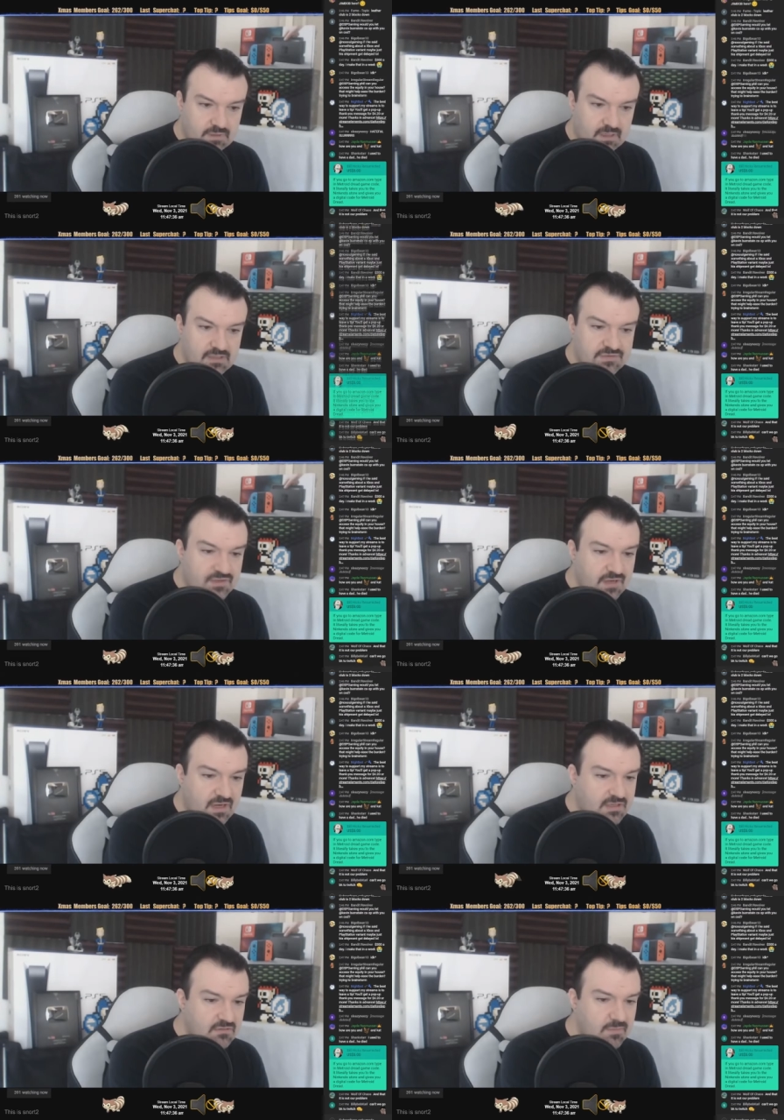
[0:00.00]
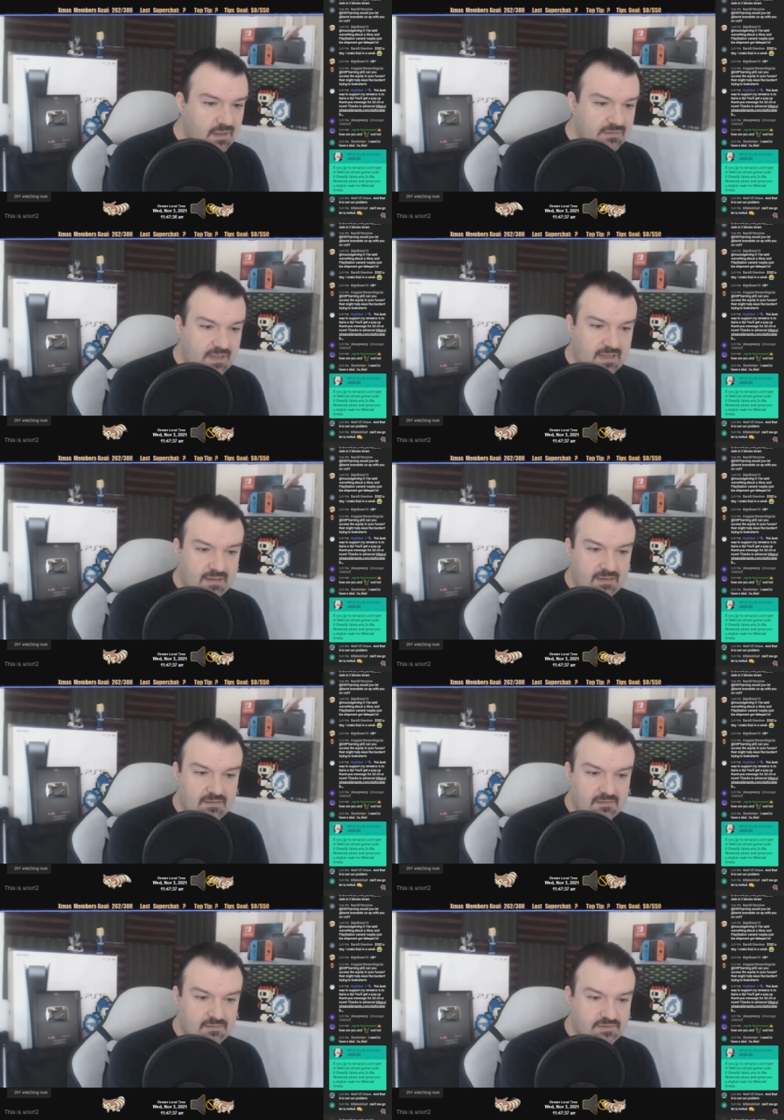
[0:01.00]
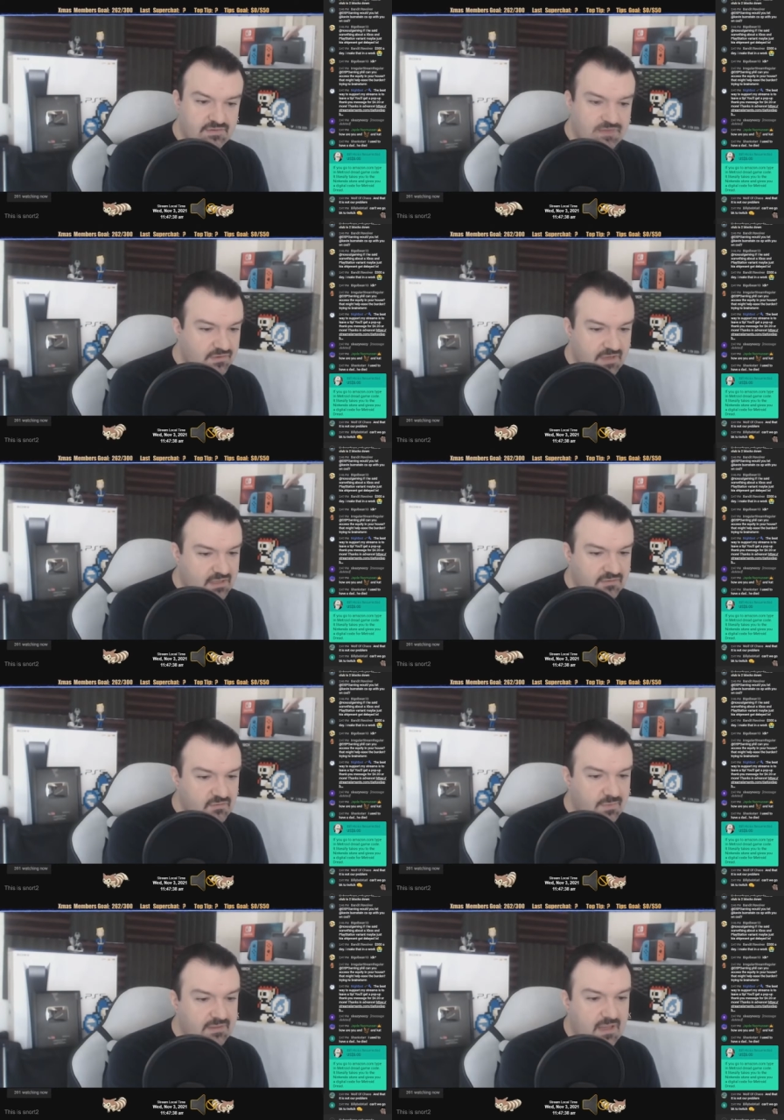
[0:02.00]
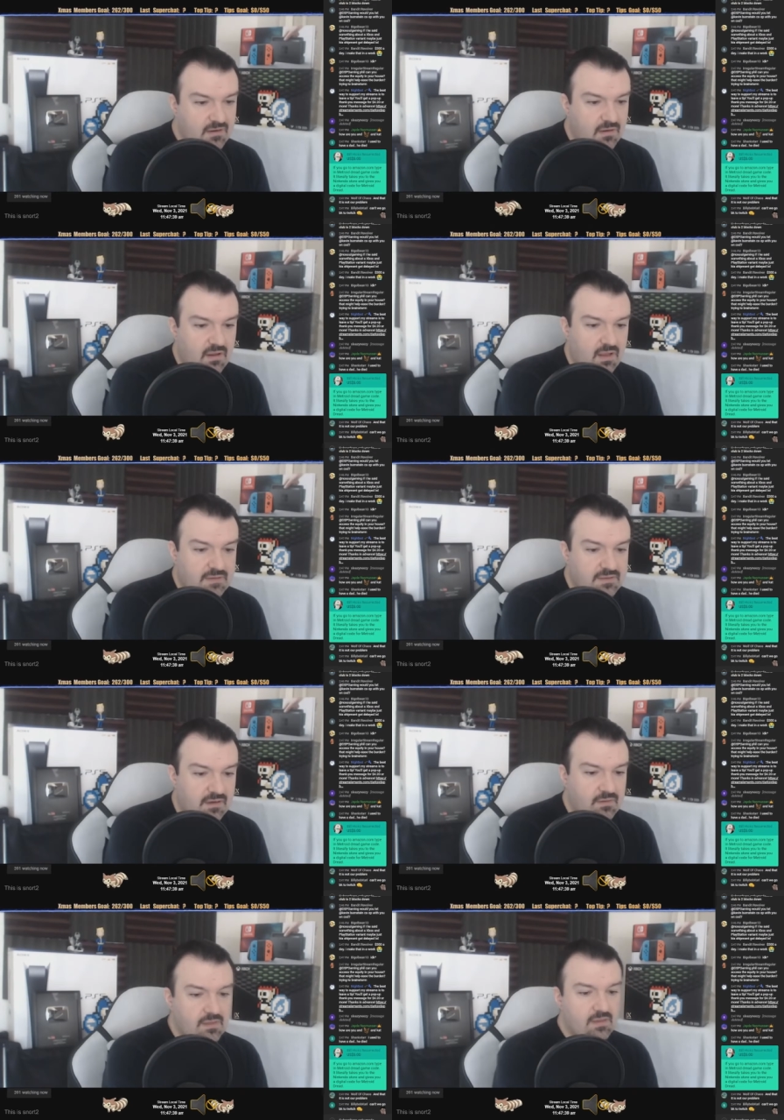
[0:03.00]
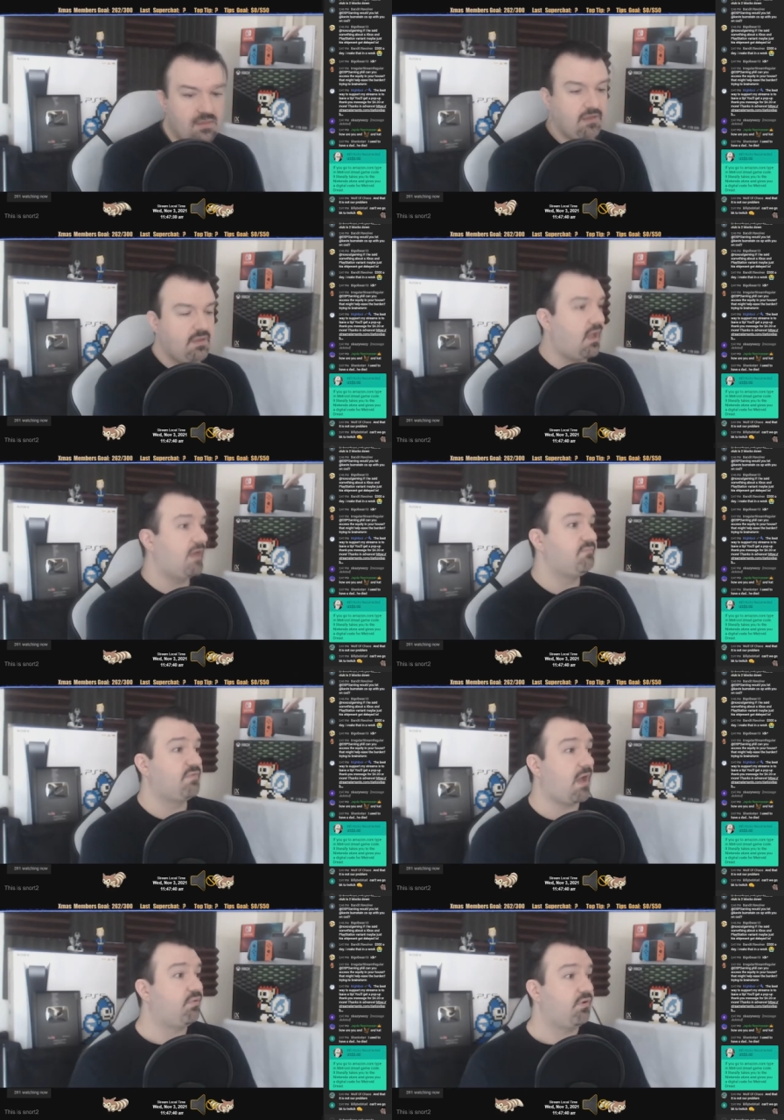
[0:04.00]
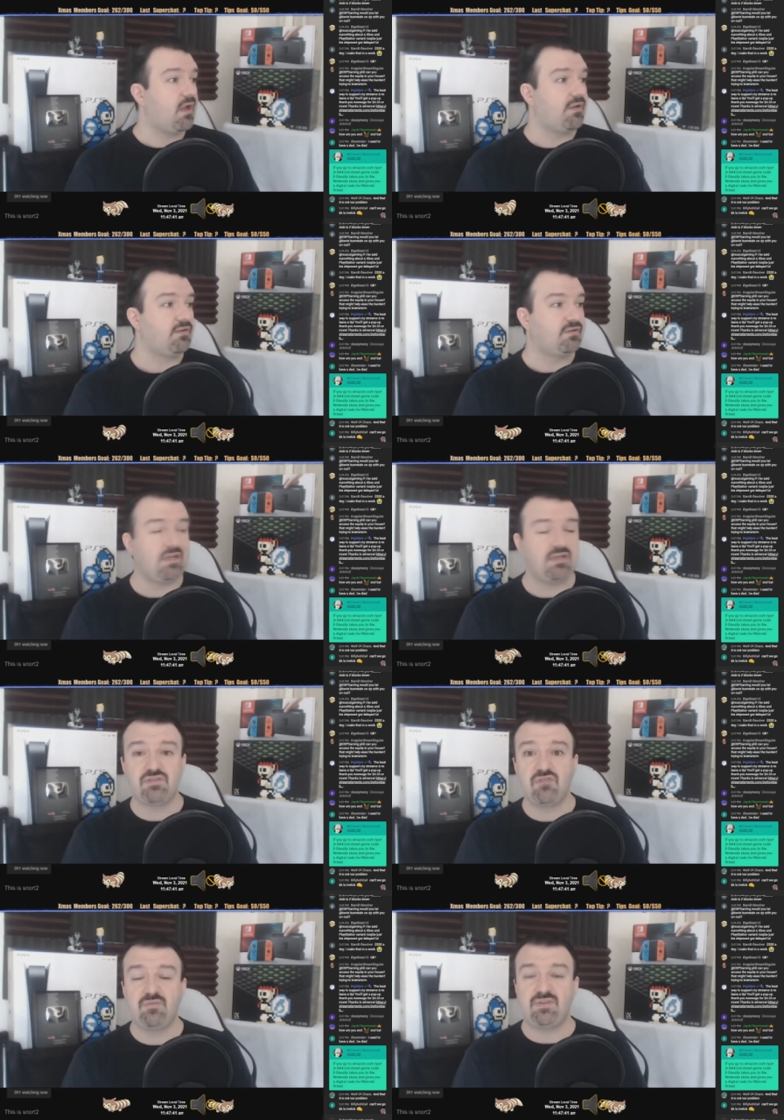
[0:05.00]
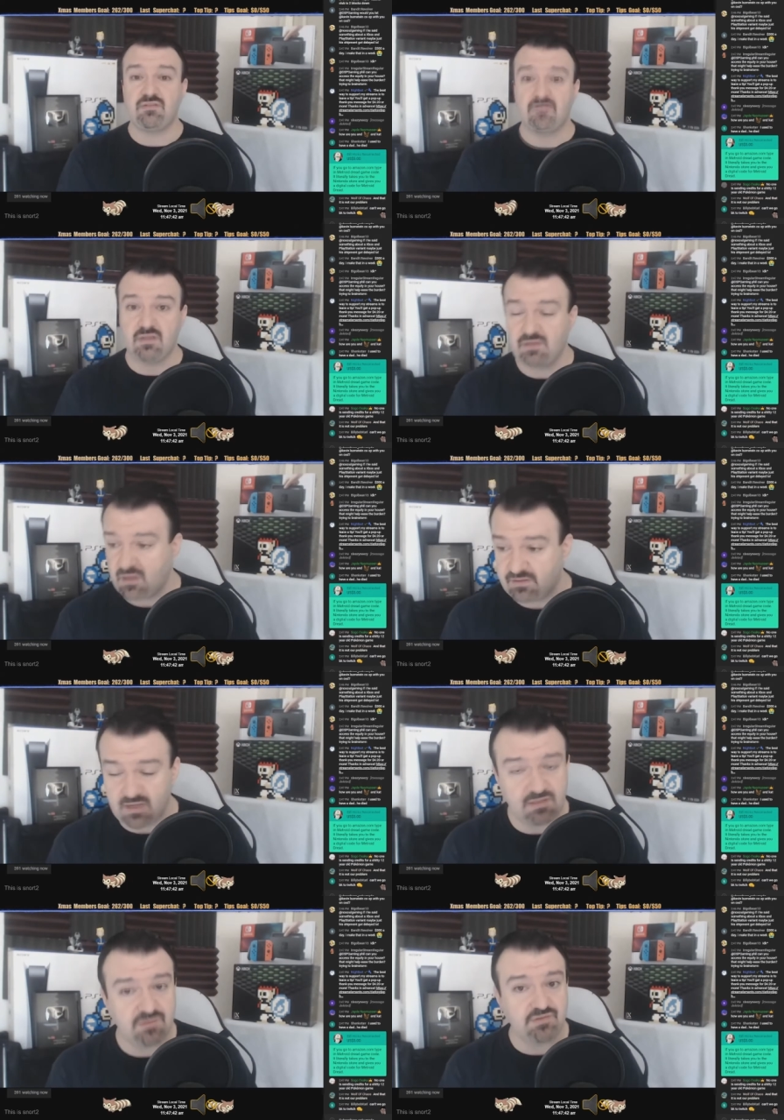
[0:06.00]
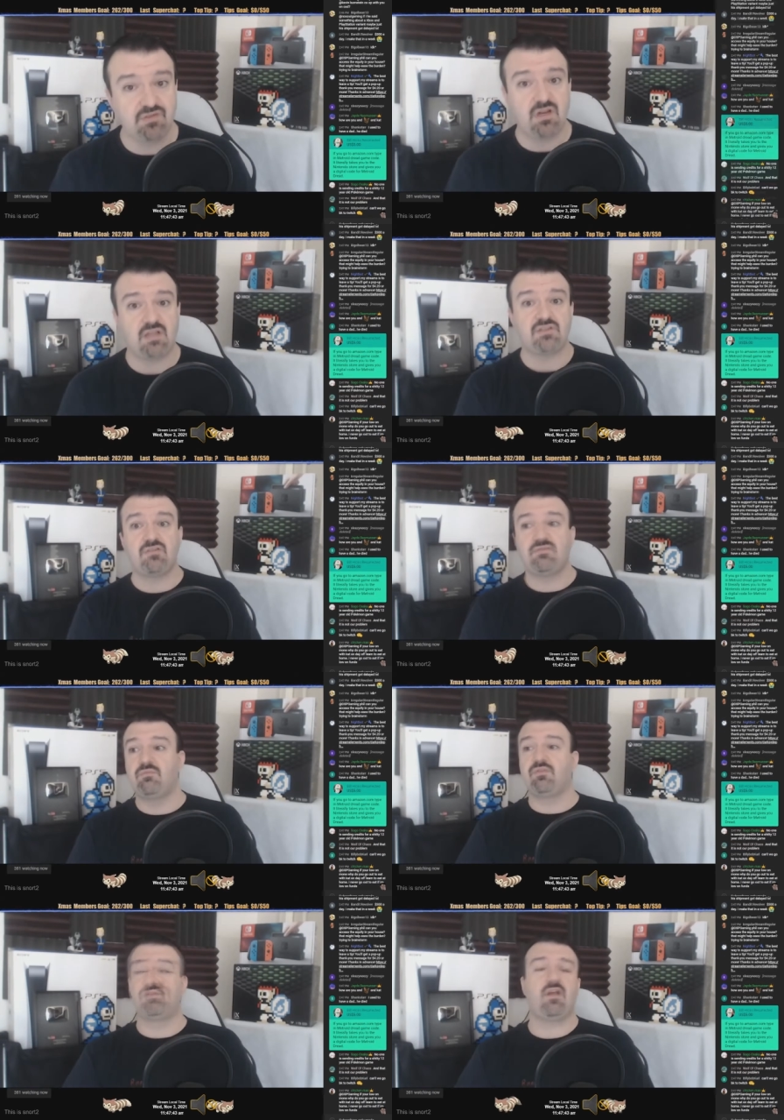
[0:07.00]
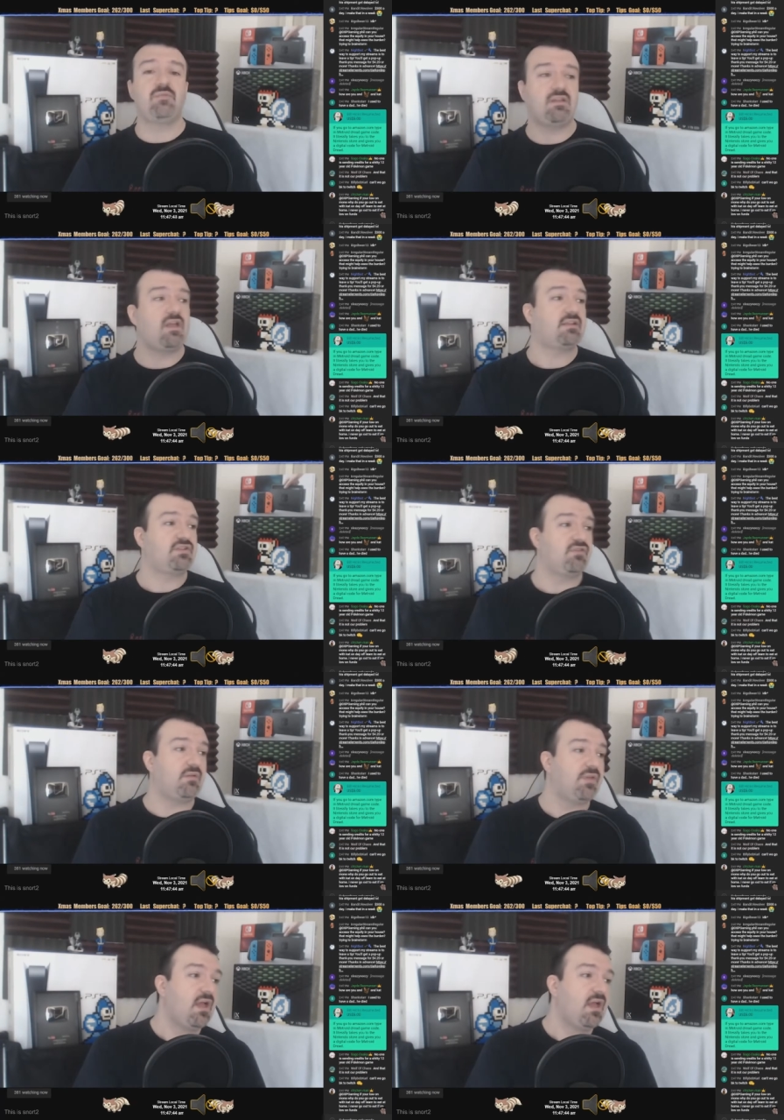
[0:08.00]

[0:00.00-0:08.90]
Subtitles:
And there's nothing I can do about that. There's nothing I can do about that at all. I'm putting out entertaining streams. The attendance is good on the streams. People are telling me they like the streams.